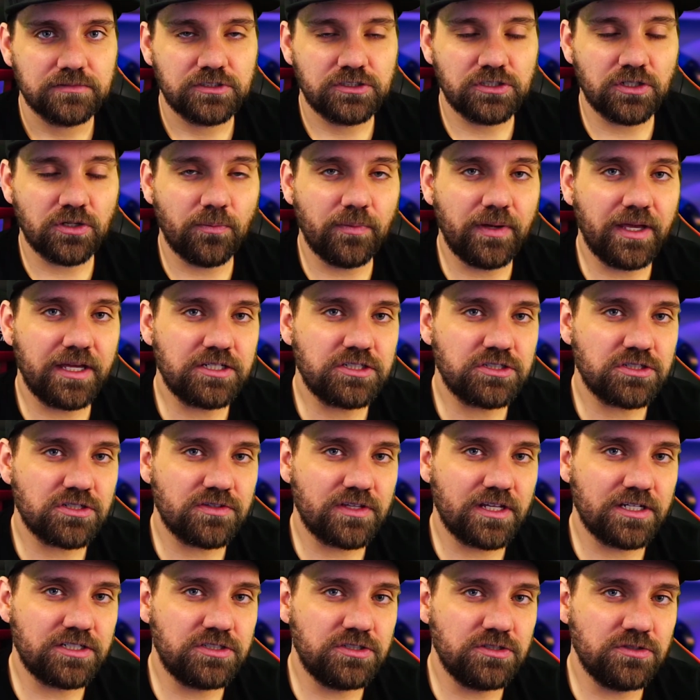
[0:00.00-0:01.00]
So make sure
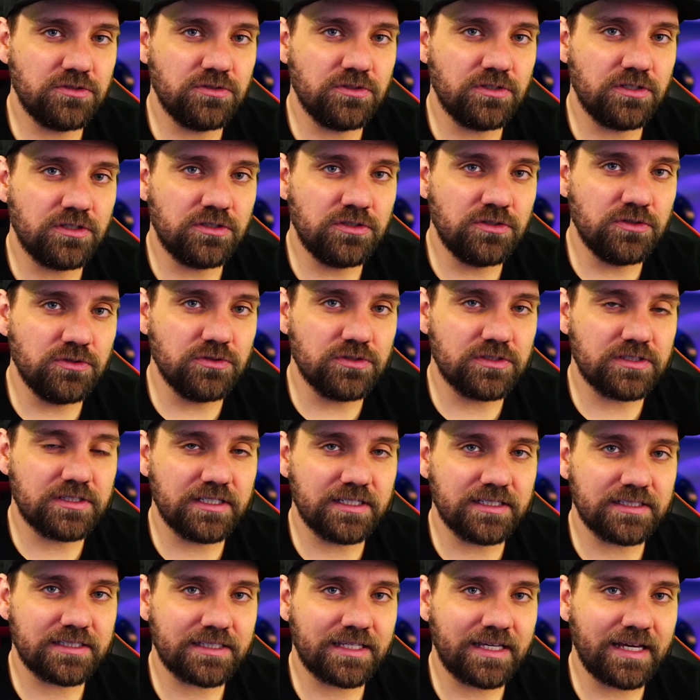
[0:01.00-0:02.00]
that you use
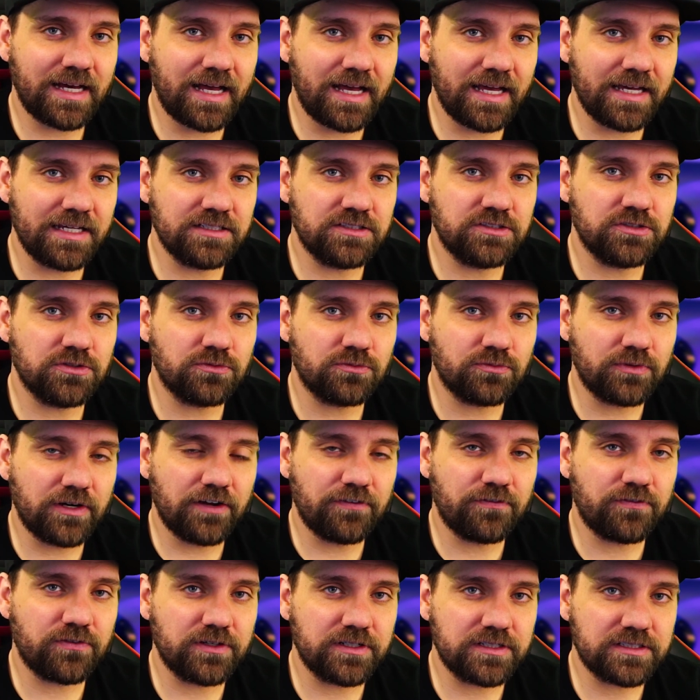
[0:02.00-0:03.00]
this guide to
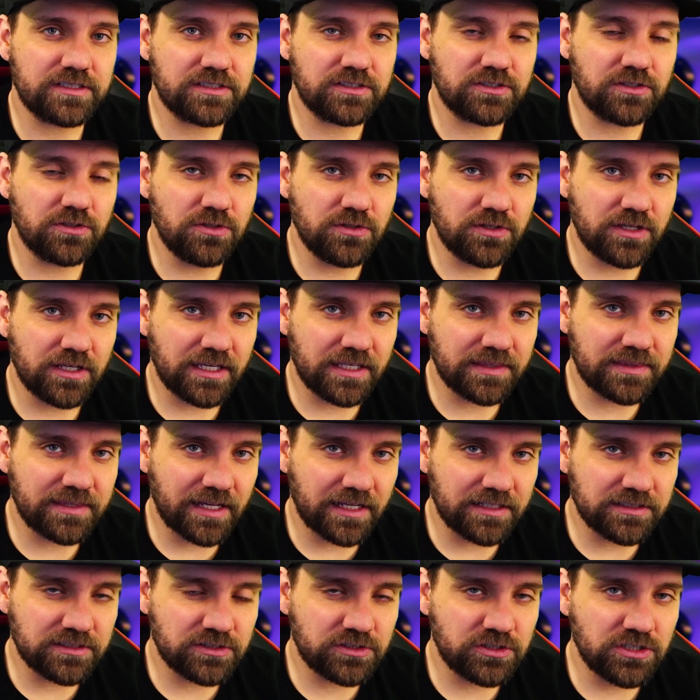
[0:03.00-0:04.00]
reference so you can get
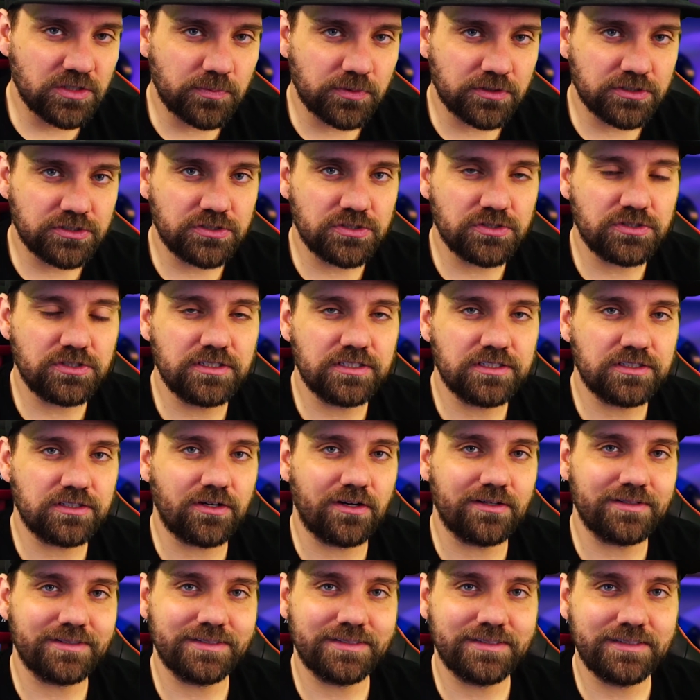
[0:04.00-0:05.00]
that super juicy
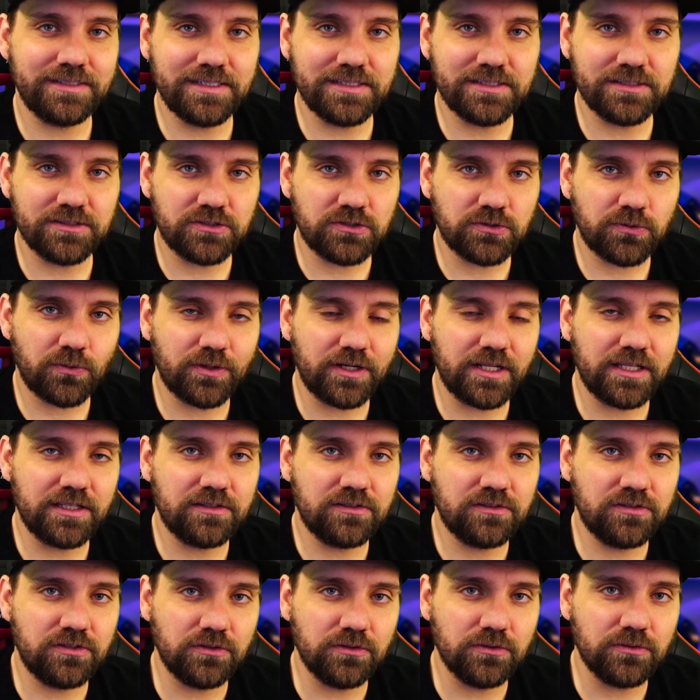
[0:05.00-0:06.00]
start to season
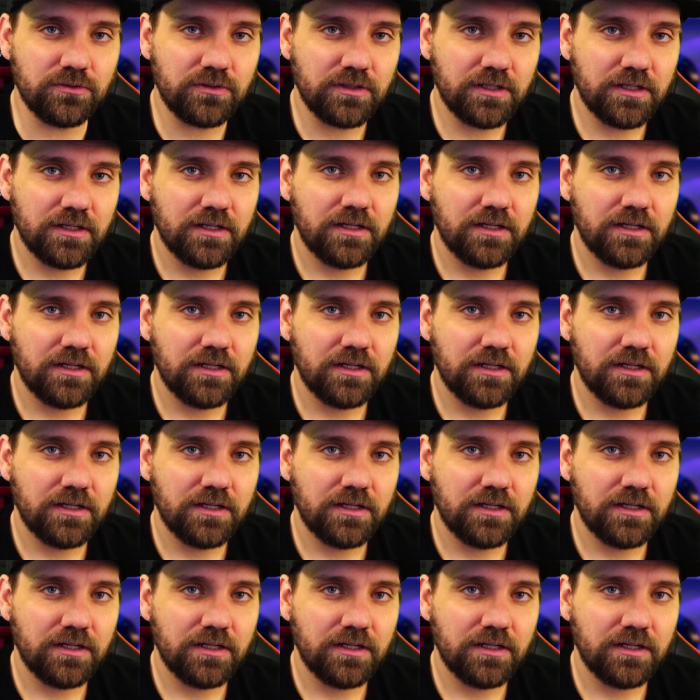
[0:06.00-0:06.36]
22.